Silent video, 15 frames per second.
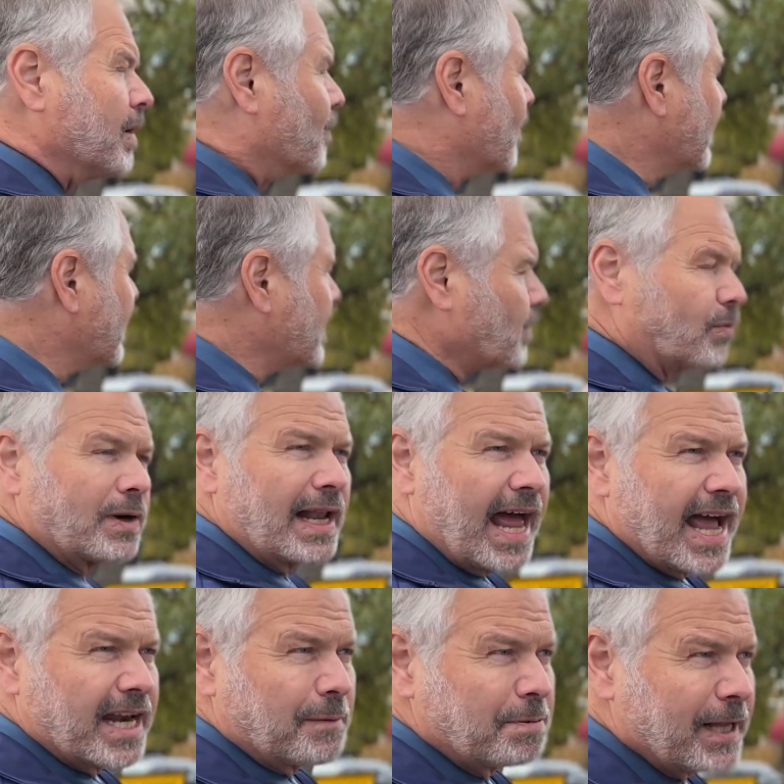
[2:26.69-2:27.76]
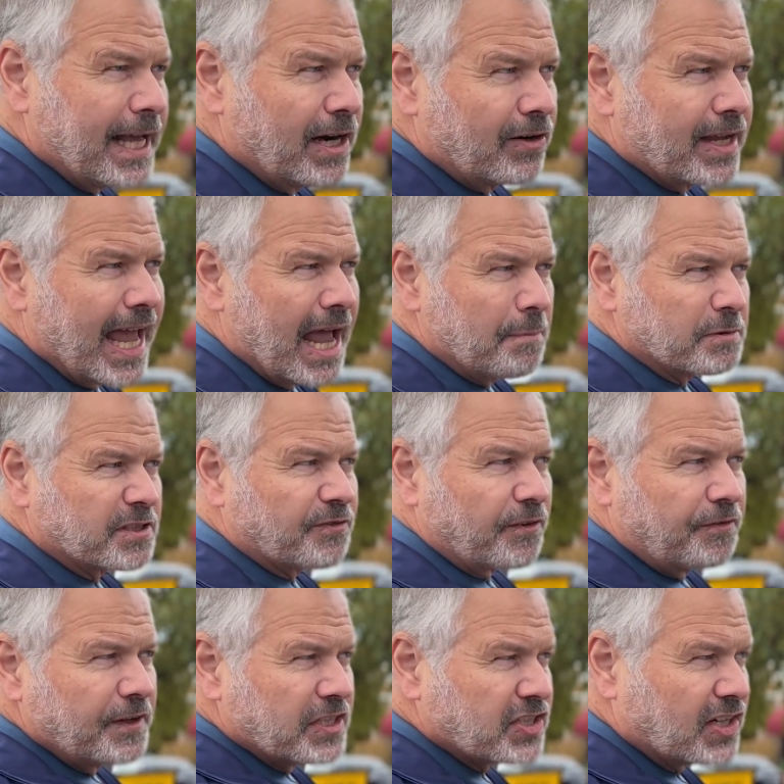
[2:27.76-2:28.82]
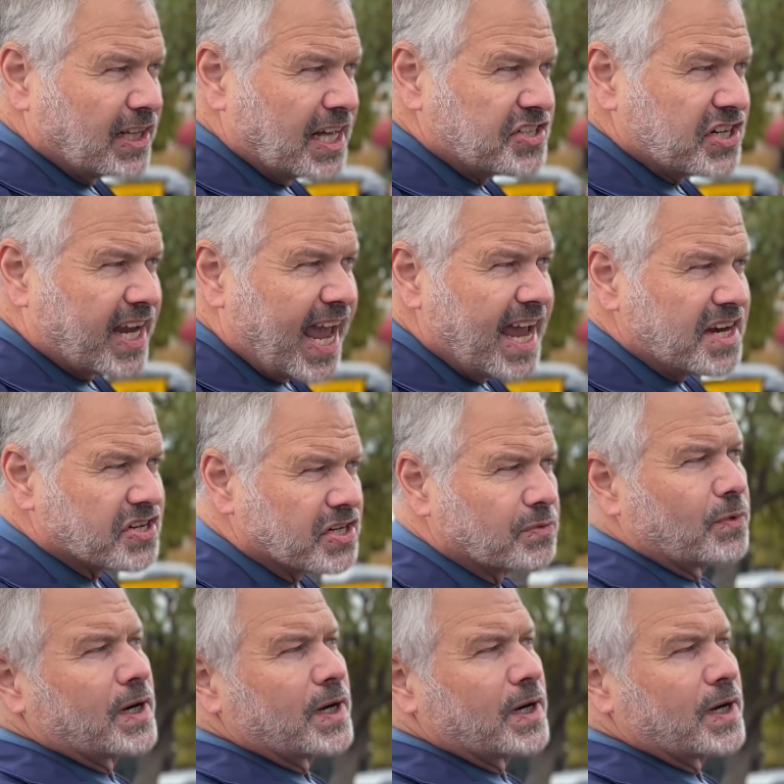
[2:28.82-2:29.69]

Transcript: We're going to rely on the Plato campus for physical education.